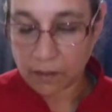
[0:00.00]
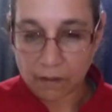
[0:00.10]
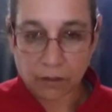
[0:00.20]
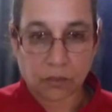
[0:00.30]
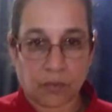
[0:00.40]

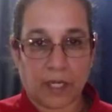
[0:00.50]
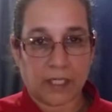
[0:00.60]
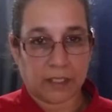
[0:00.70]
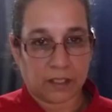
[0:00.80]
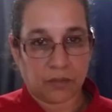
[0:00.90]
great, and
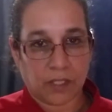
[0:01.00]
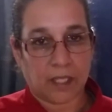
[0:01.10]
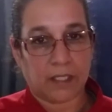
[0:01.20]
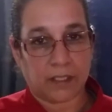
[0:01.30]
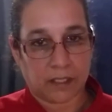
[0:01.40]
then you cut in,
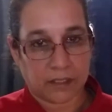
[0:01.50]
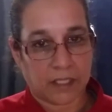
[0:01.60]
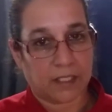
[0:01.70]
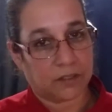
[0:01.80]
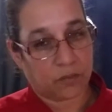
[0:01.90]
the inside
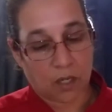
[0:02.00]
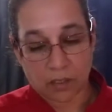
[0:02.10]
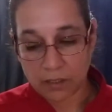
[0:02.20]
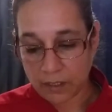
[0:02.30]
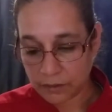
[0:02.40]
is raw.
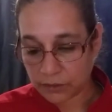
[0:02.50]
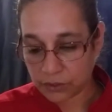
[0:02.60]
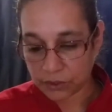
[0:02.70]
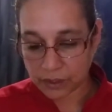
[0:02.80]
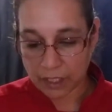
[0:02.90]
So you
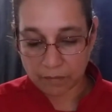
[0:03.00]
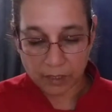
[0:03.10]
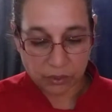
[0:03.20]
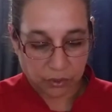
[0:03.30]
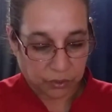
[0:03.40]
just got to make
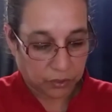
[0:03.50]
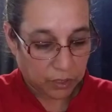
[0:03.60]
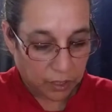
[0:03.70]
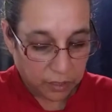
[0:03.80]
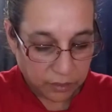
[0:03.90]
sure.
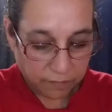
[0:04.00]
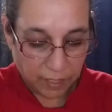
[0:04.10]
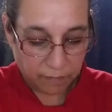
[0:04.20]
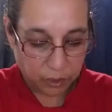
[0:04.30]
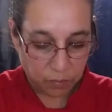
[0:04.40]
So if you have a
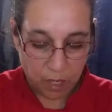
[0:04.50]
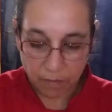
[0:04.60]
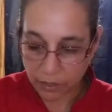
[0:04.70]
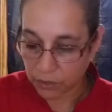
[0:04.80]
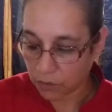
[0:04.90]
thermometer,
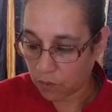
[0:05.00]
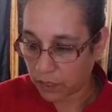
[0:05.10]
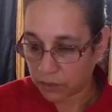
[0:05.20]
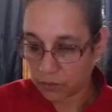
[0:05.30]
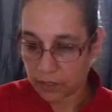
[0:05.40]
you'll want to
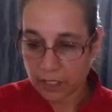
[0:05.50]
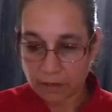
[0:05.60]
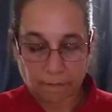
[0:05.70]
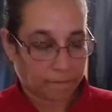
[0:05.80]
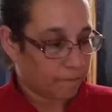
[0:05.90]
do that.
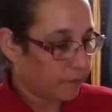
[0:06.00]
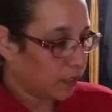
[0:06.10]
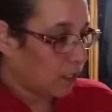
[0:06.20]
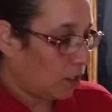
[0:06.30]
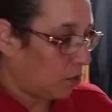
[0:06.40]

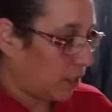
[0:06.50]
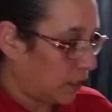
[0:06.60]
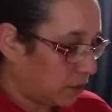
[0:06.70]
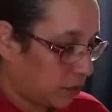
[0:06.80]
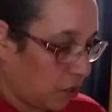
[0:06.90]
Okay,
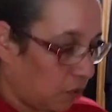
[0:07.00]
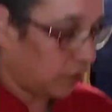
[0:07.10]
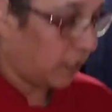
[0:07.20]
so let's